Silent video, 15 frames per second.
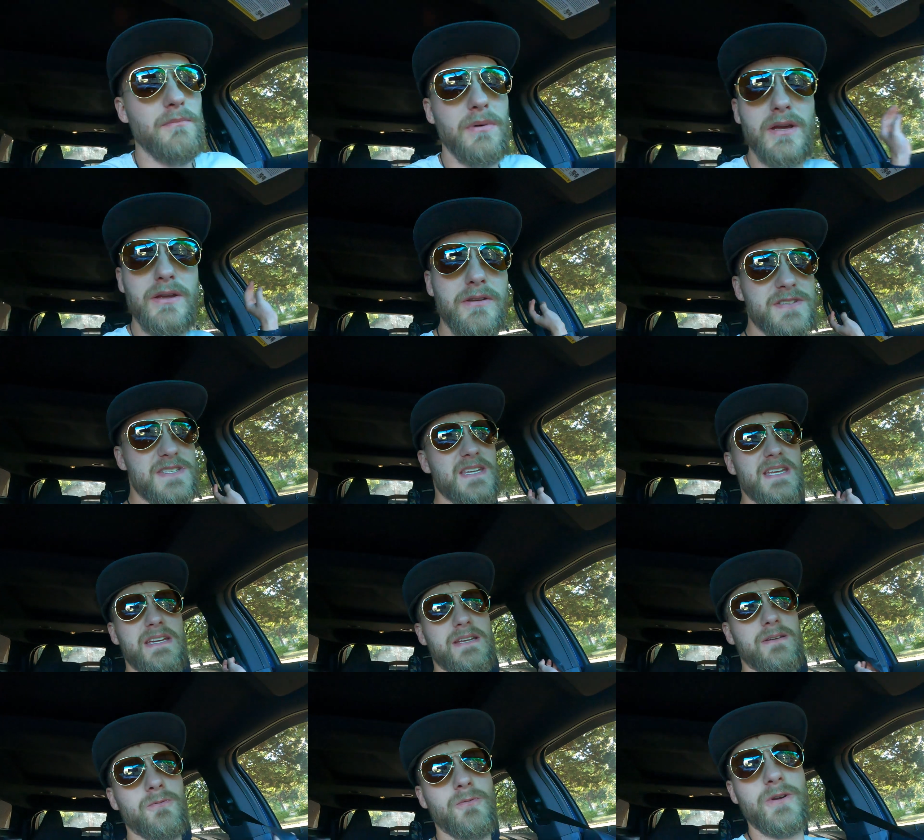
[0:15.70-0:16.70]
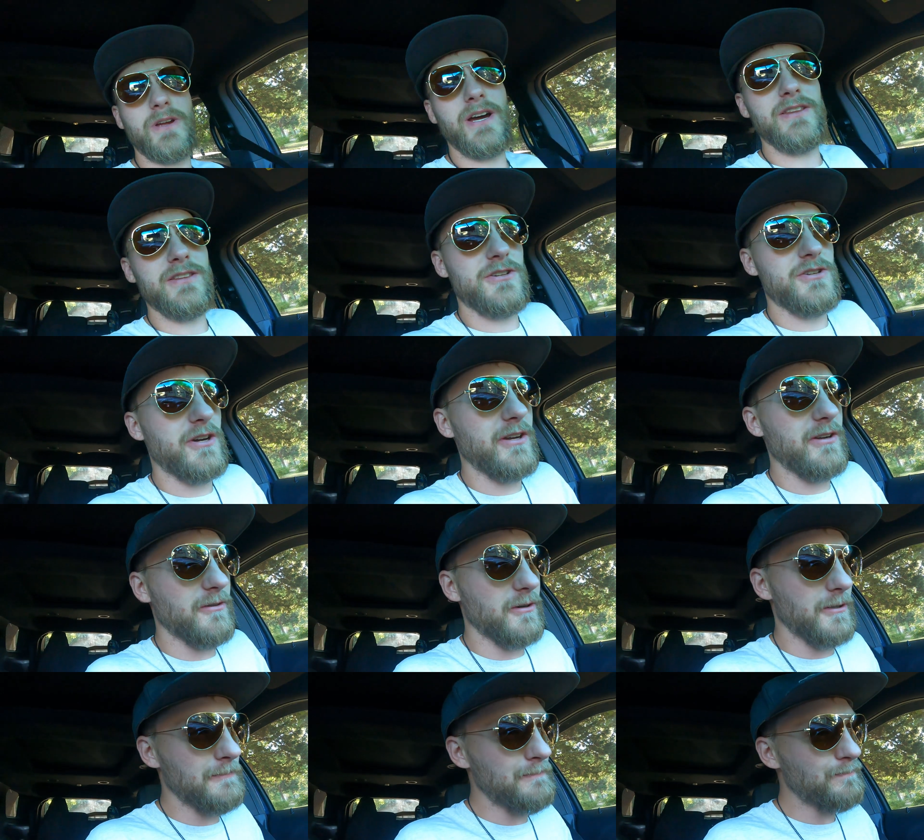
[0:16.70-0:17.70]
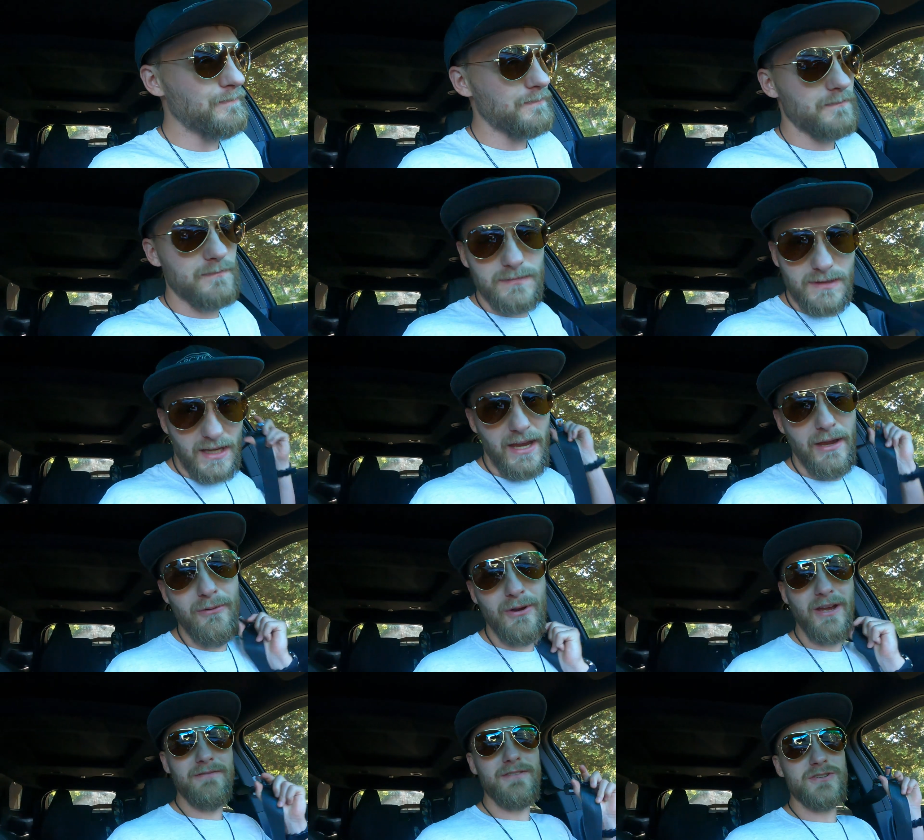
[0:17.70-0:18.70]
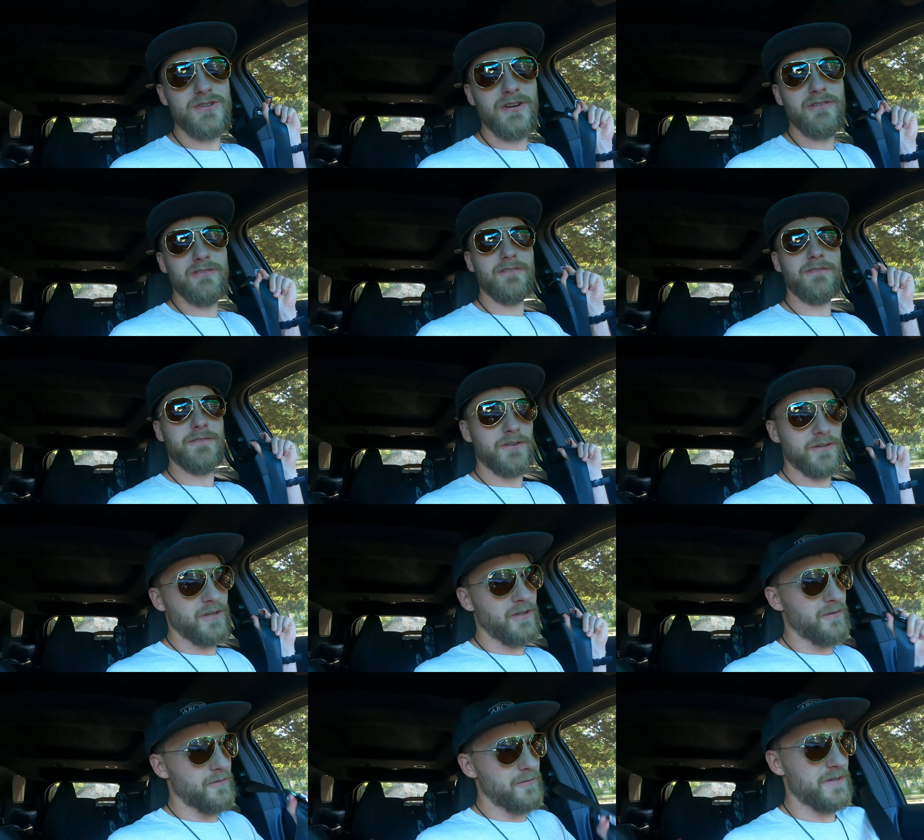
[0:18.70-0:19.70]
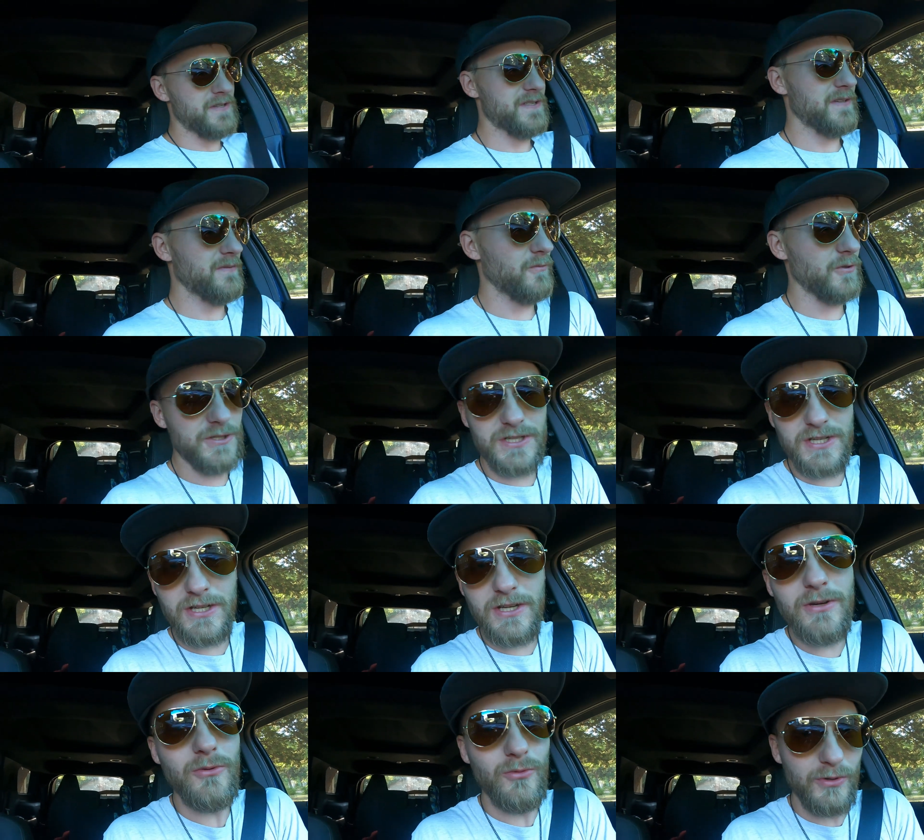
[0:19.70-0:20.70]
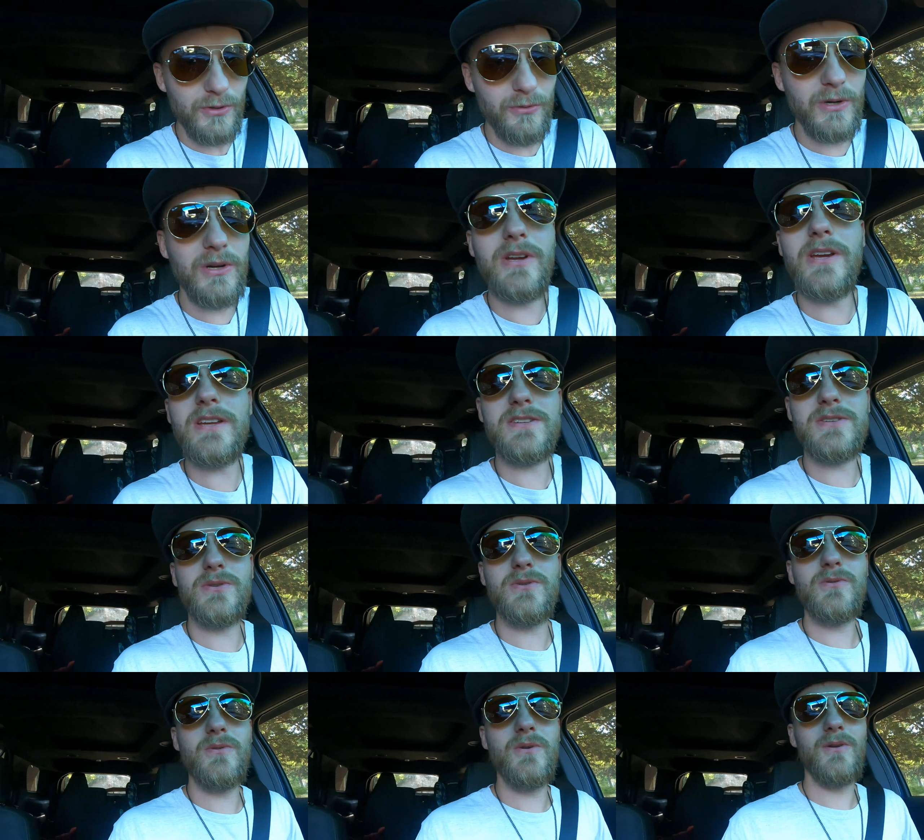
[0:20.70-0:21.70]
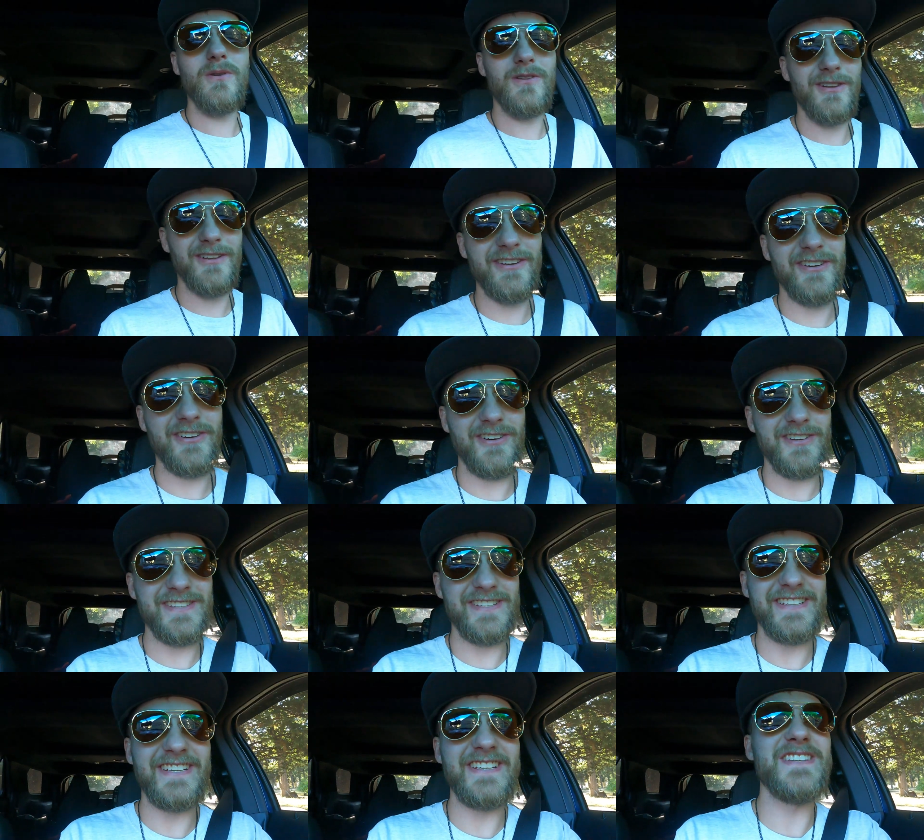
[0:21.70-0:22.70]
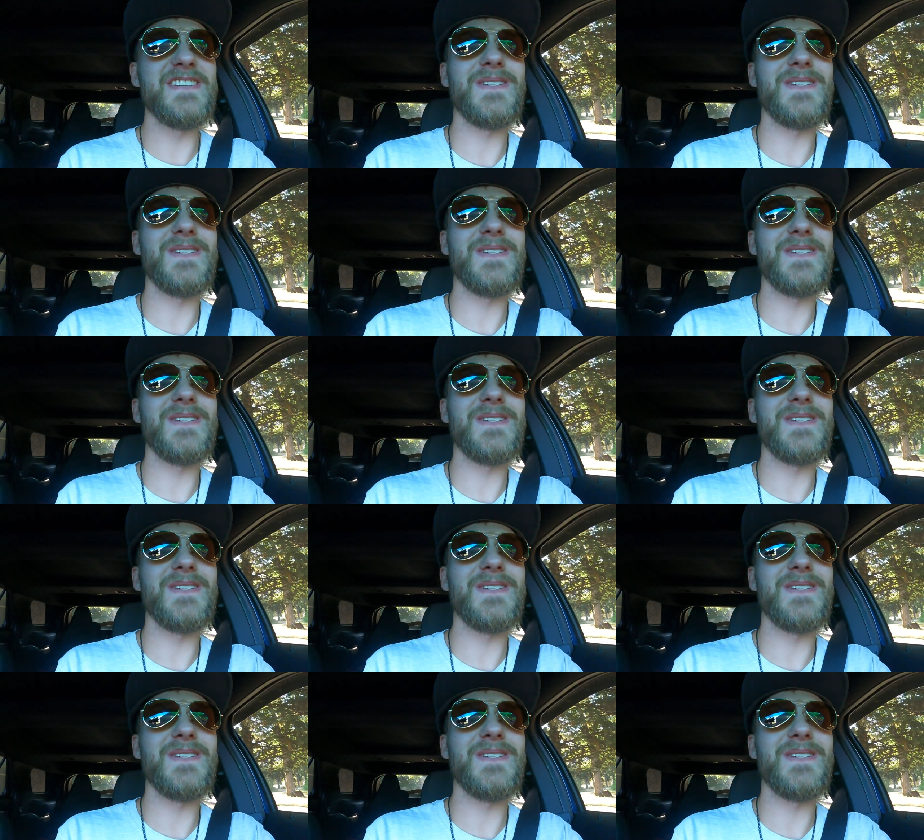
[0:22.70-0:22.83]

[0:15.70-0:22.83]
But you've seen we got the trailer and we have the trailer for another reason which we will get to later on today.